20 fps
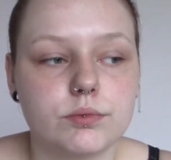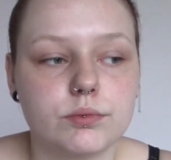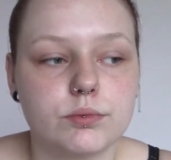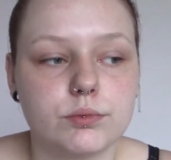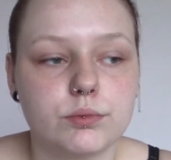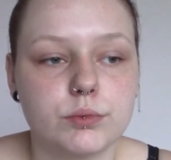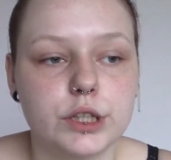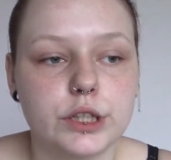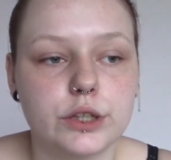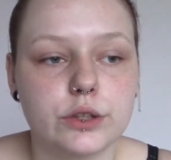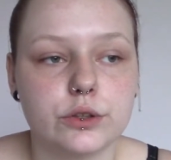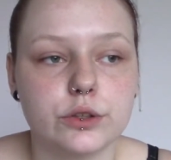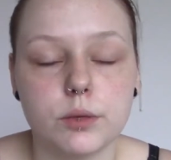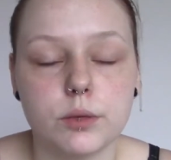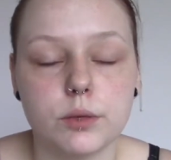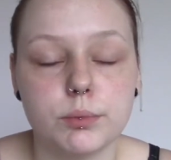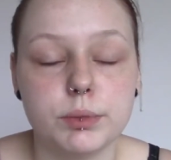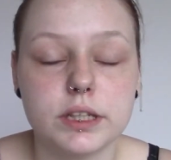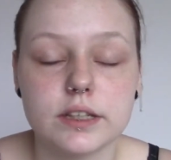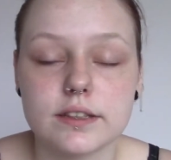record
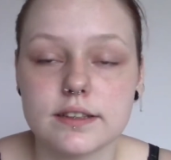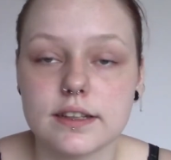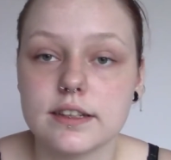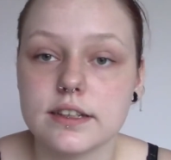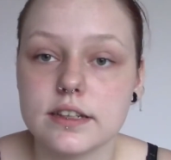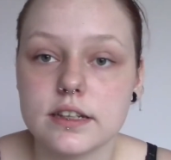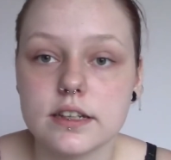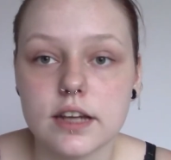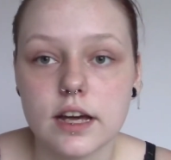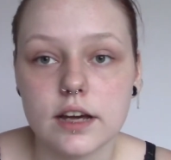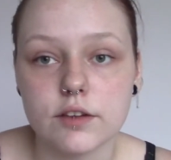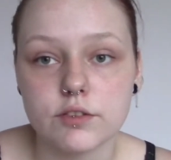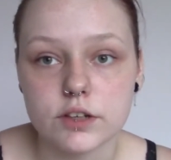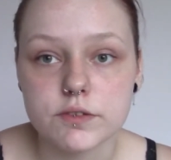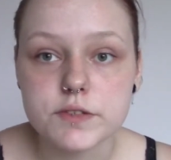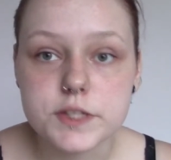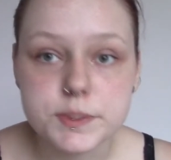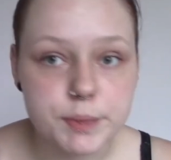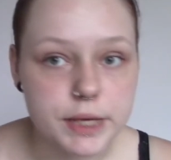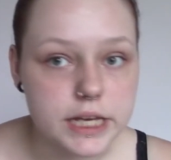because I didn't have enough
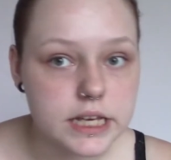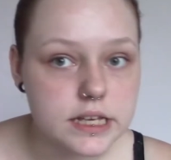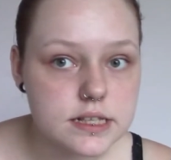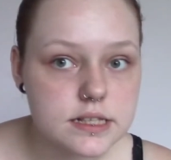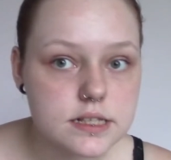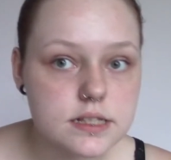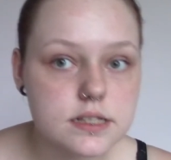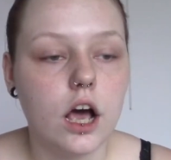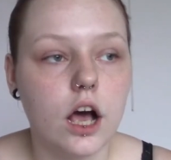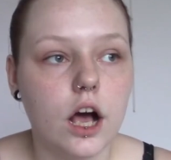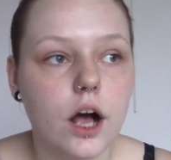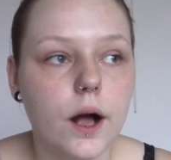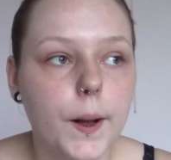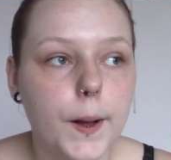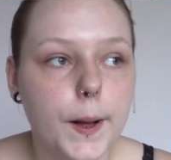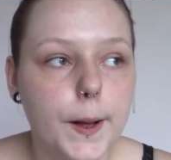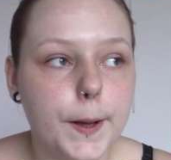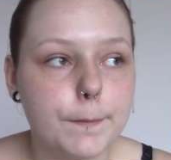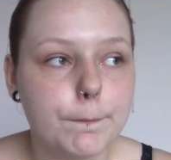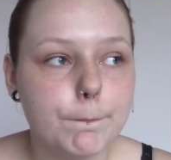space.
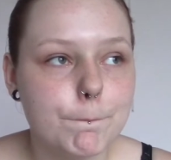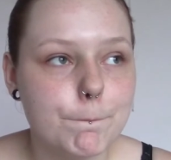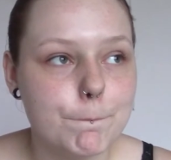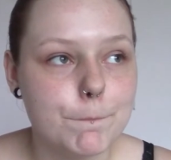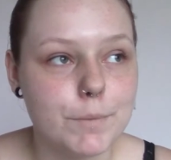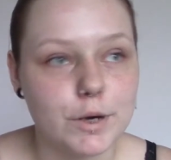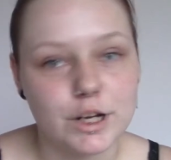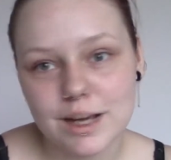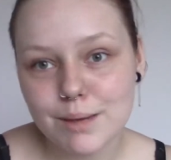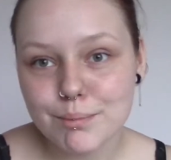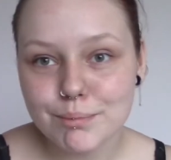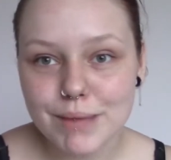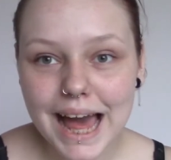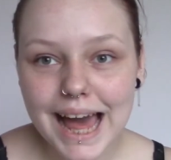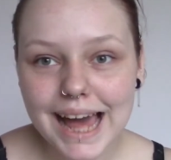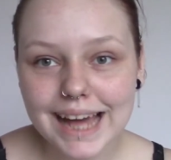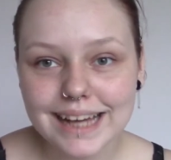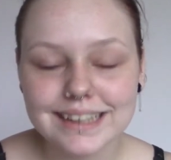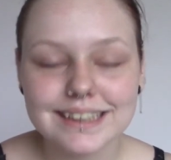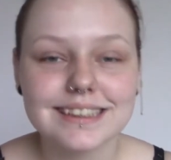But I'm
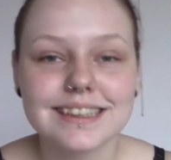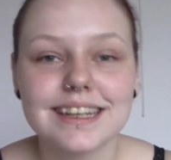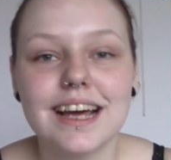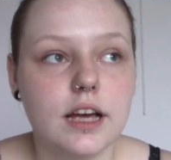back.